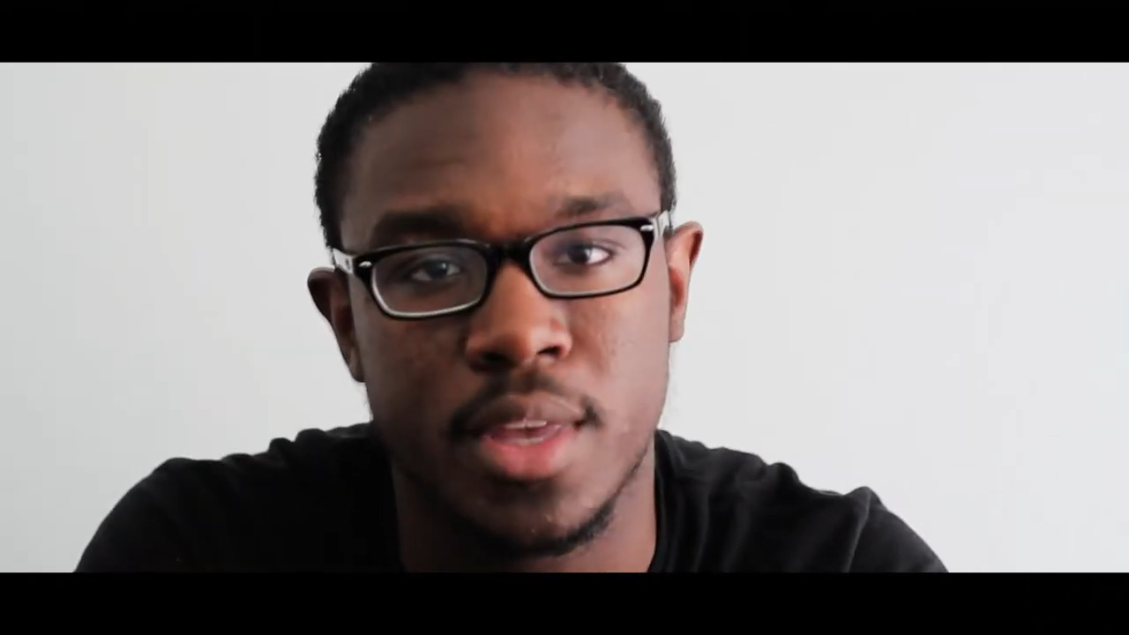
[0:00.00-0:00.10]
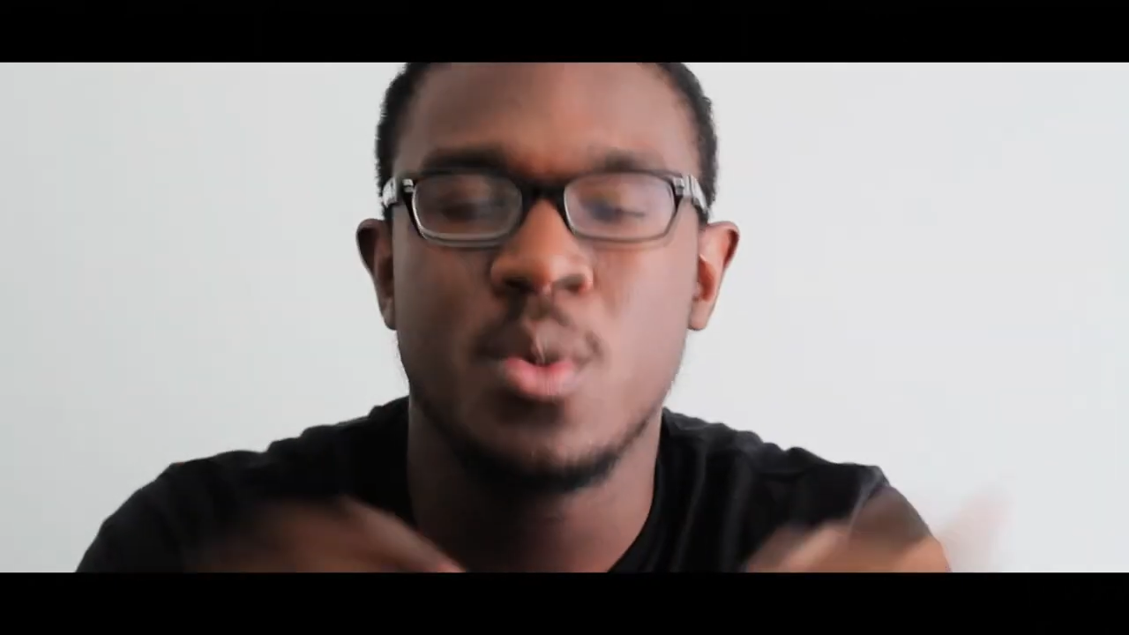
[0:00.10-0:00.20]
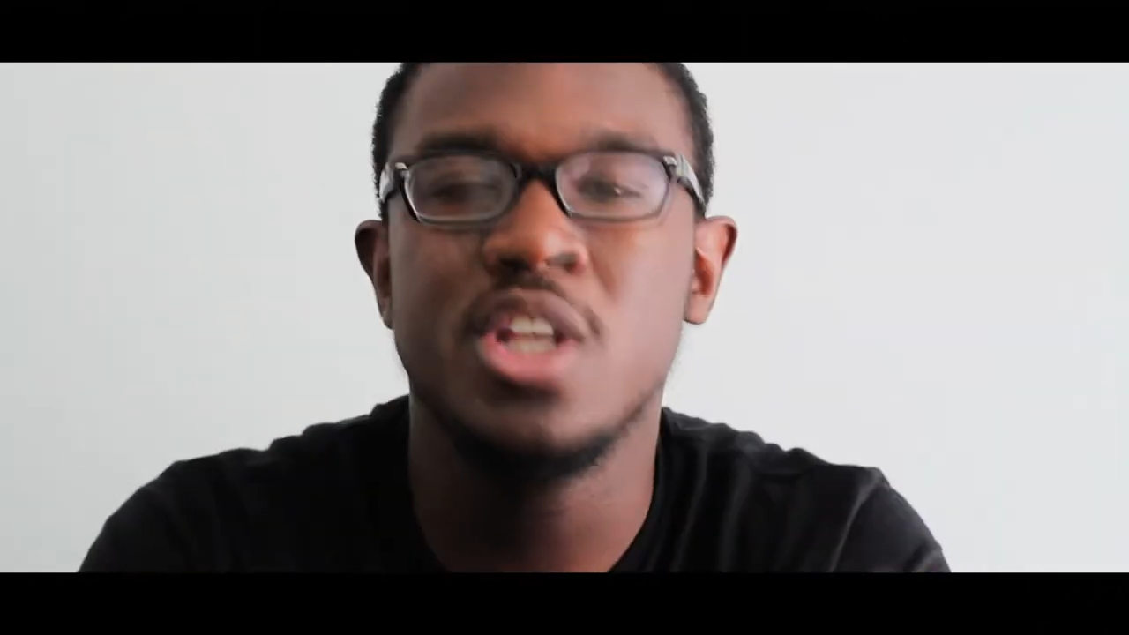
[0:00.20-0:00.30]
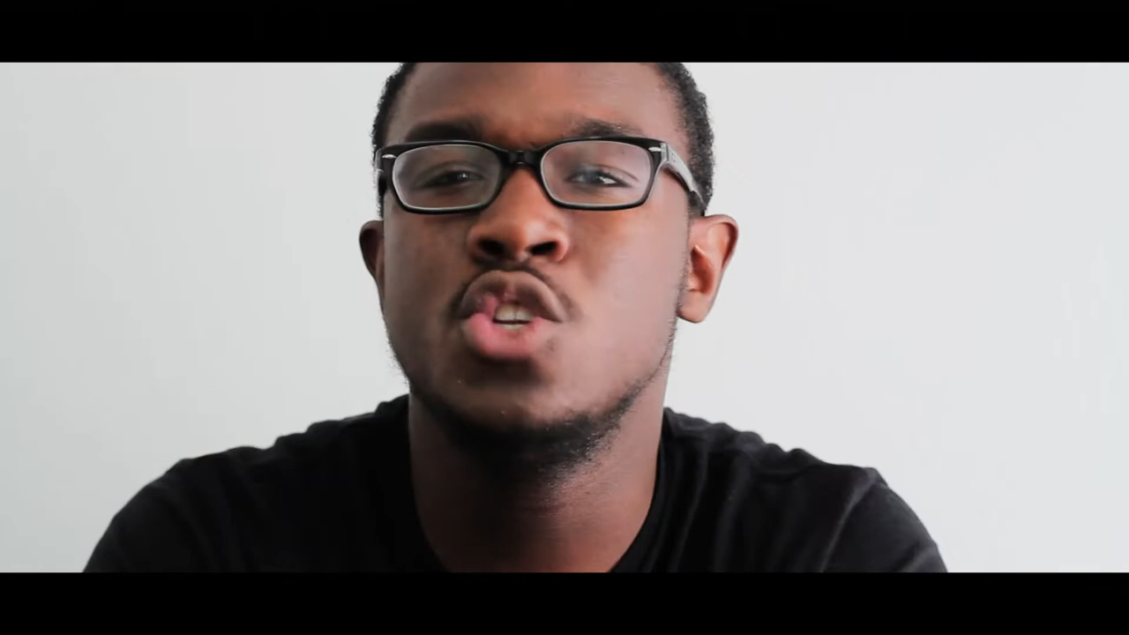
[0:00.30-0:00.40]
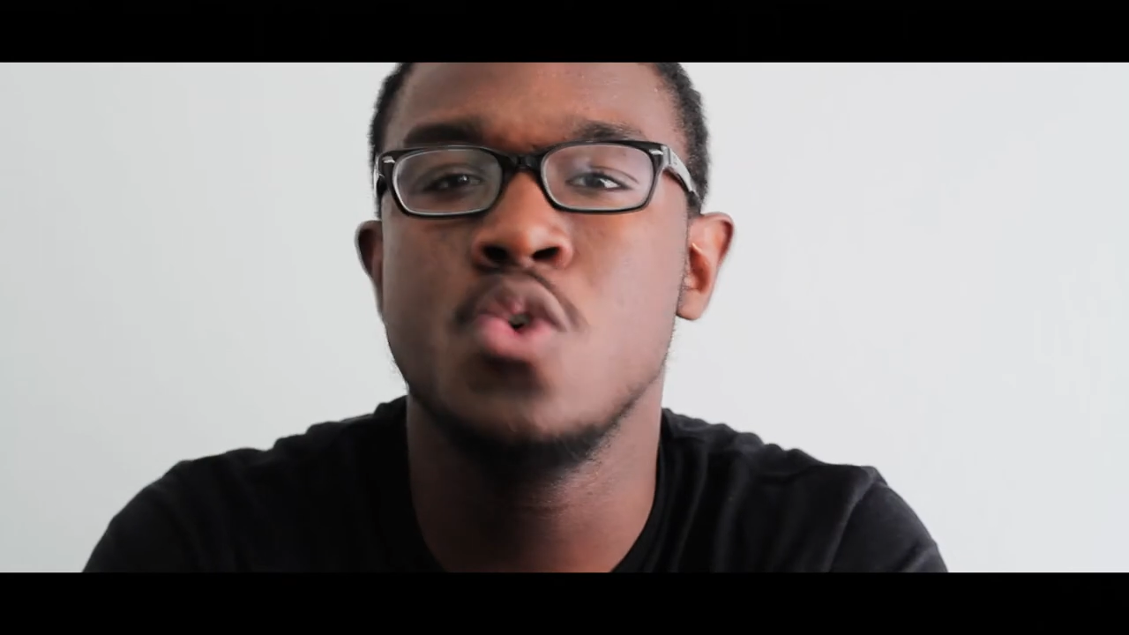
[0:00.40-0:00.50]
What
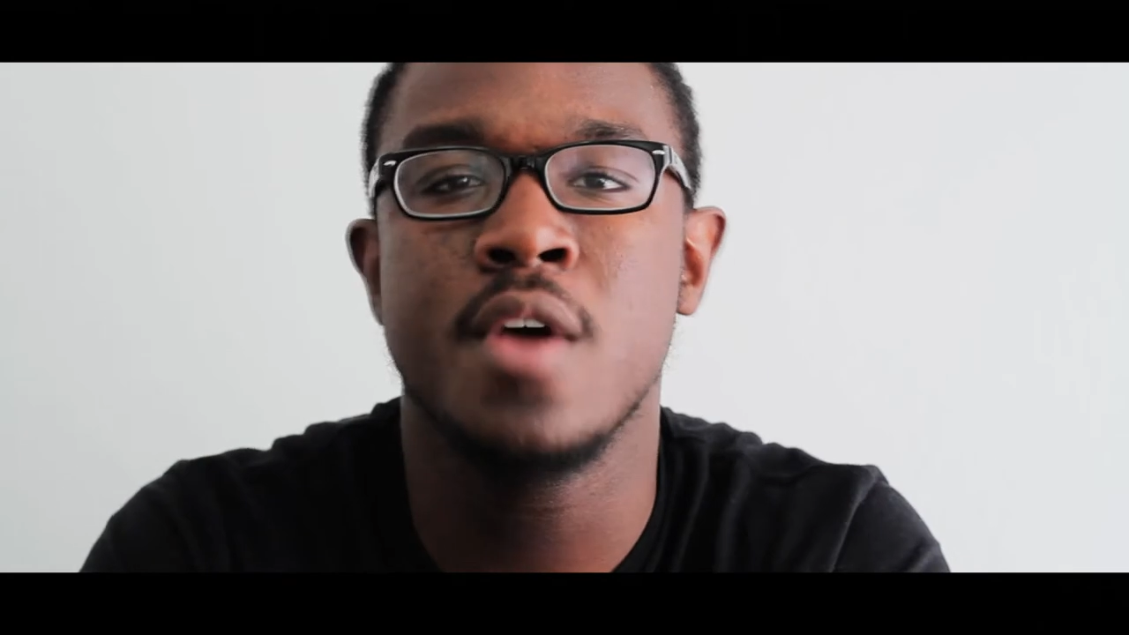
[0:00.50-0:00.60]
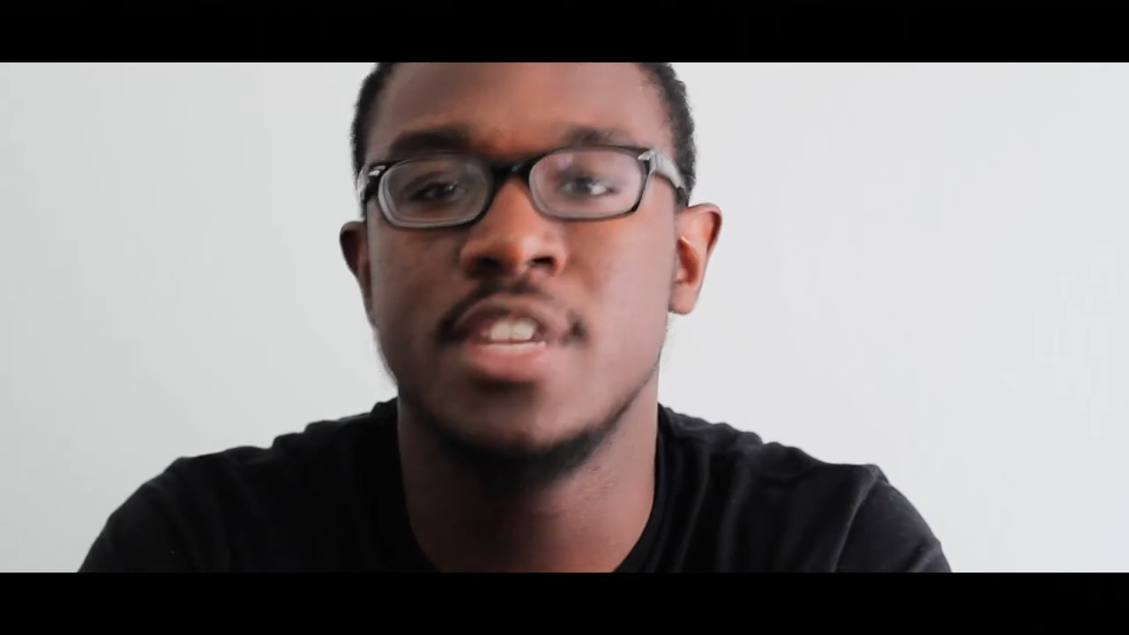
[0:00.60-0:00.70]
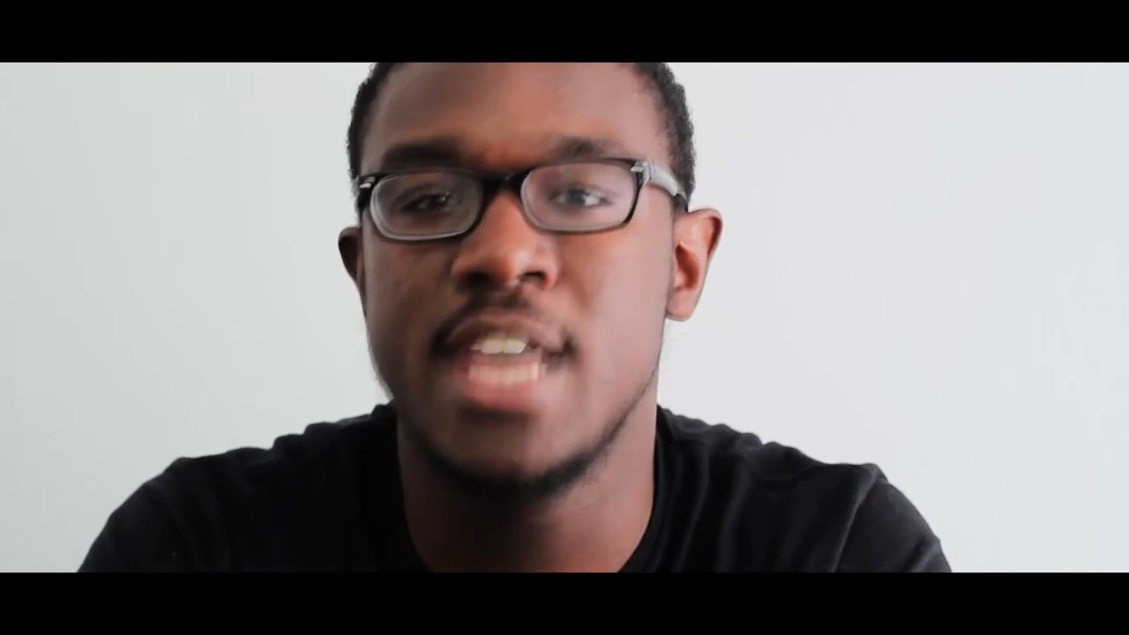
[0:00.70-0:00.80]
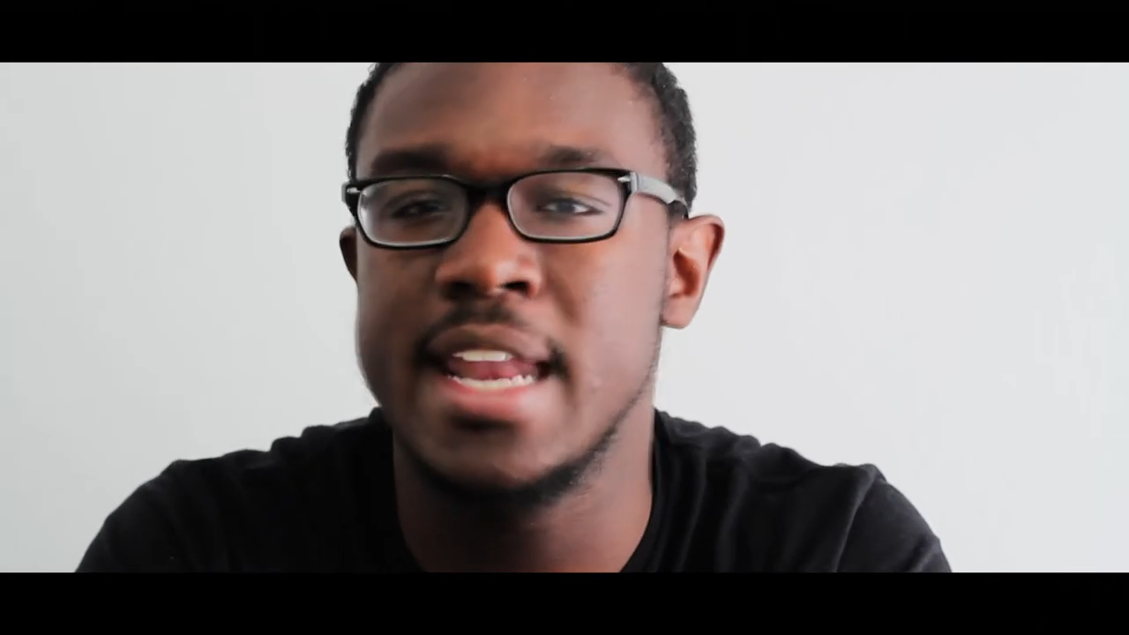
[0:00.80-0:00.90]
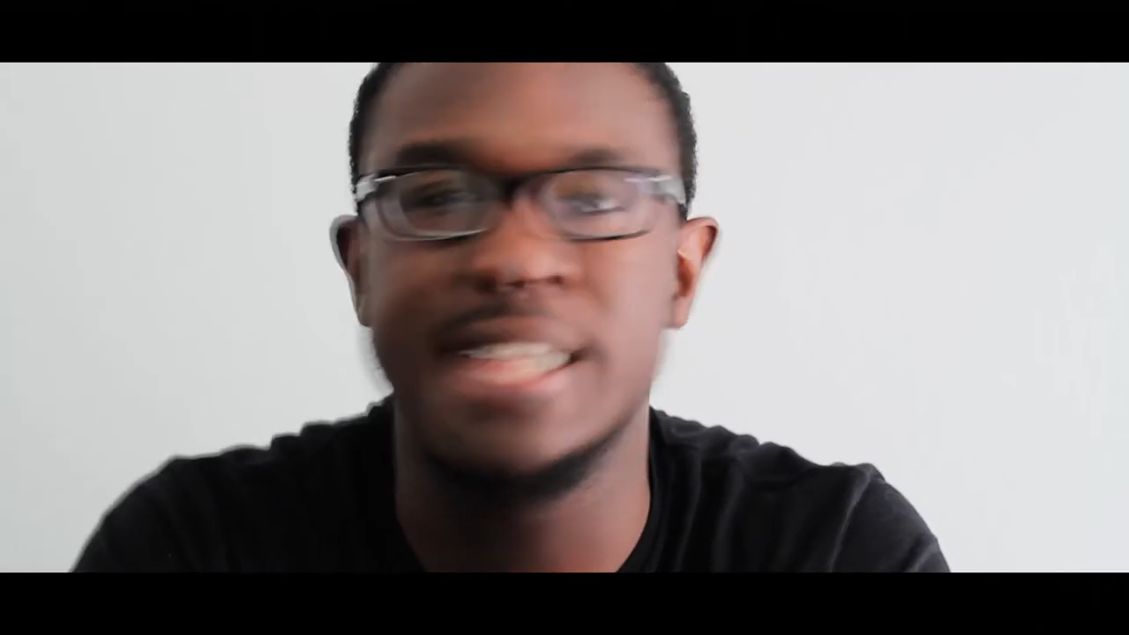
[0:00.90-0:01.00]
do you do every
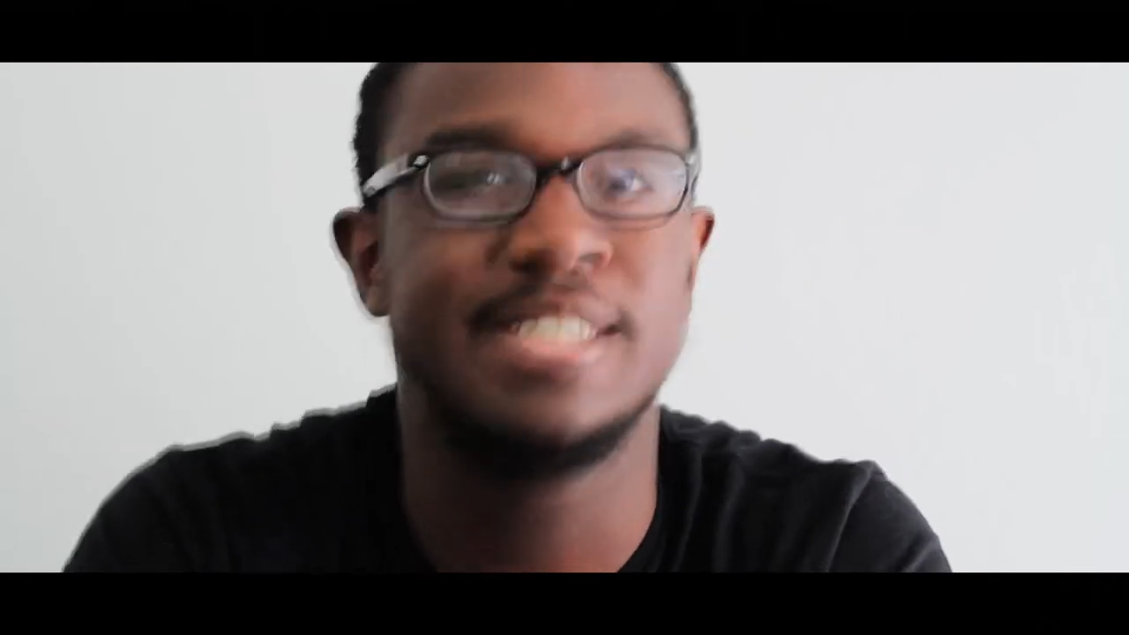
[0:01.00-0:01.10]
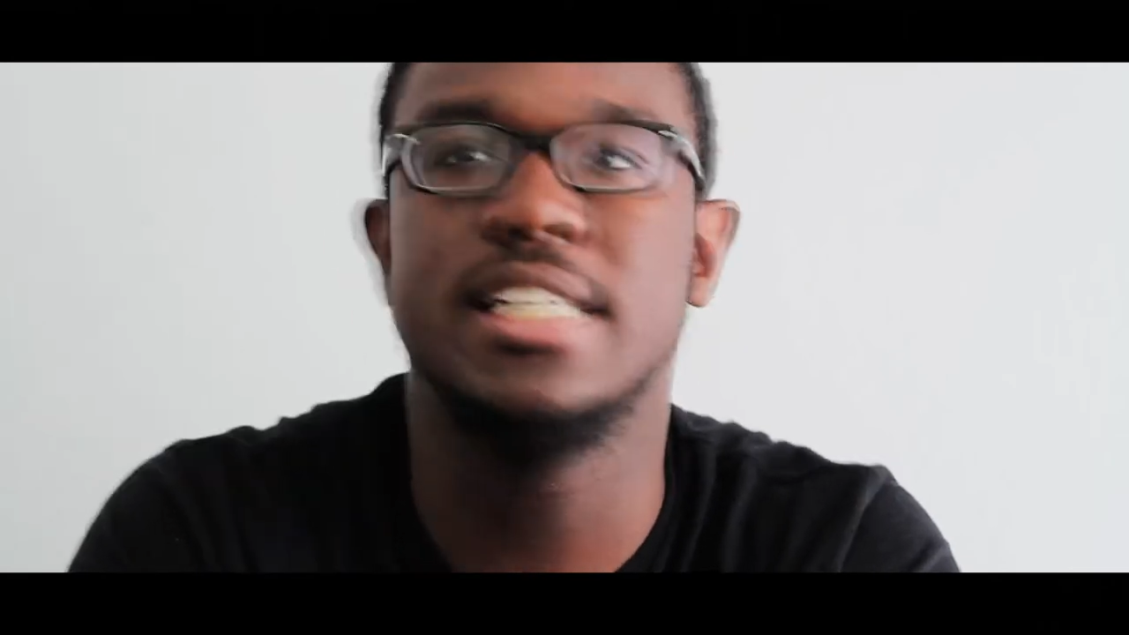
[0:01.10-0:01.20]
day that